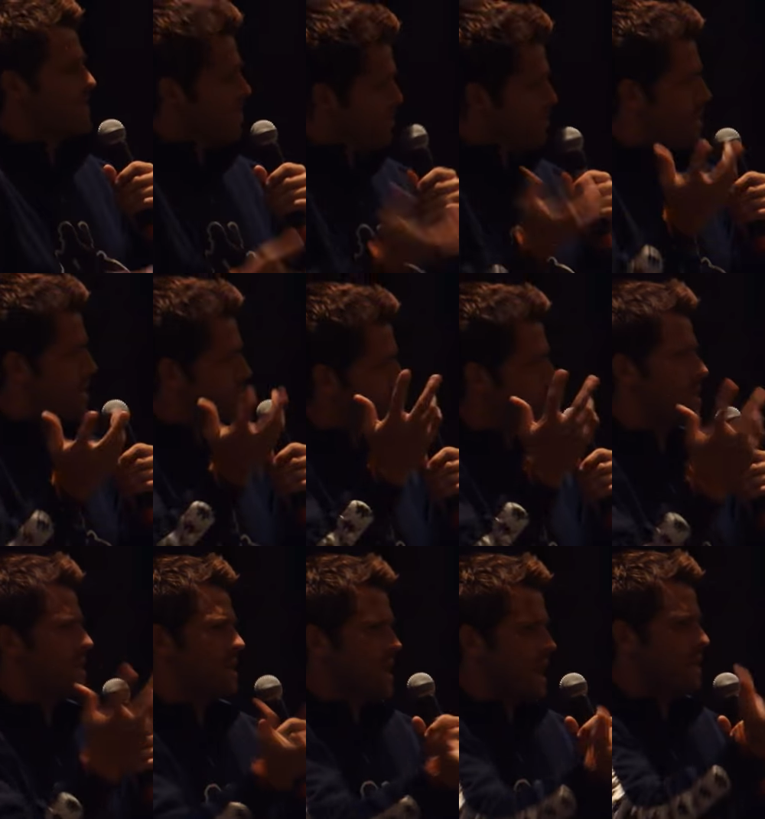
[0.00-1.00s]
her whatever she
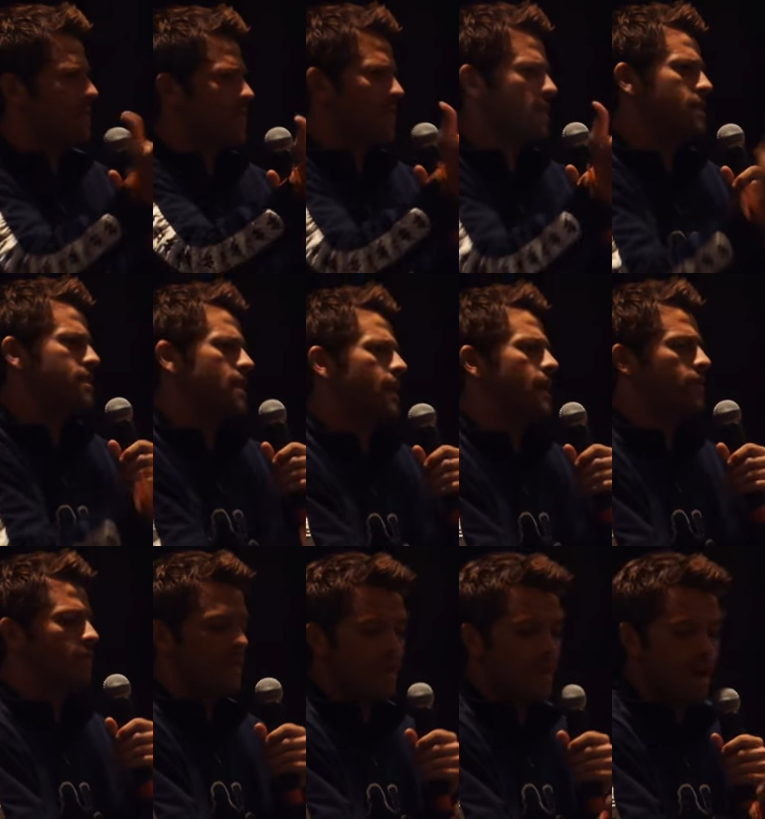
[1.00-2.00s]
could get for these
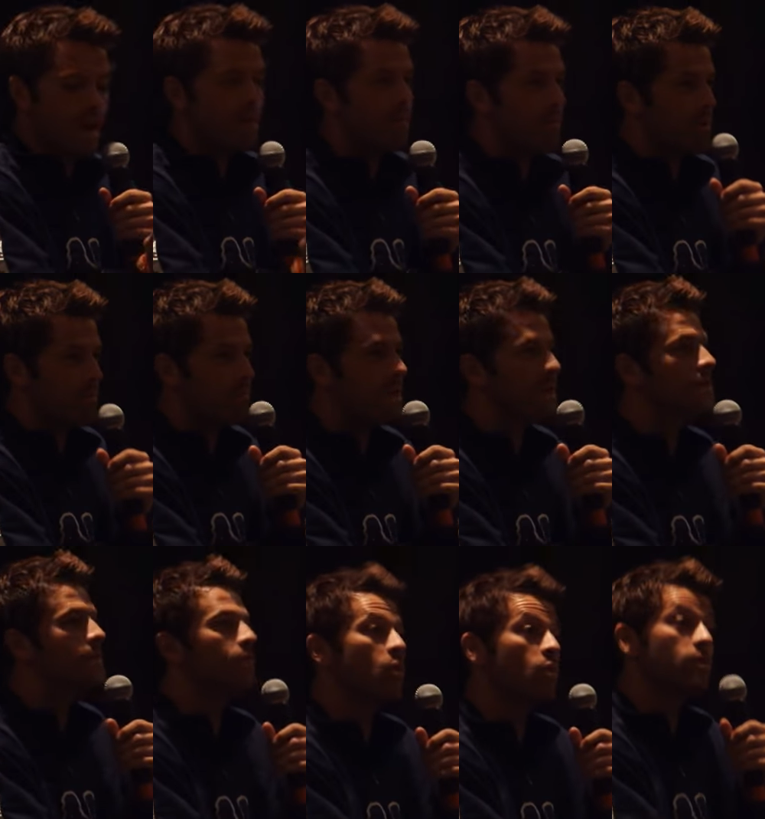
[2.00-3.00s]
tickets. And they gave her a
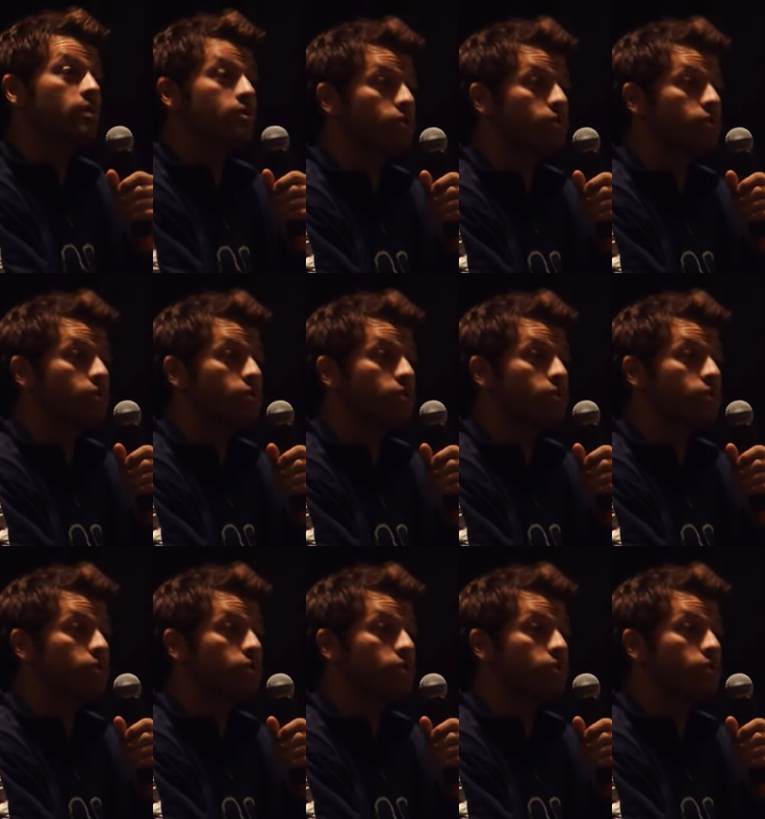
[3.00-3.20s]
piece of orange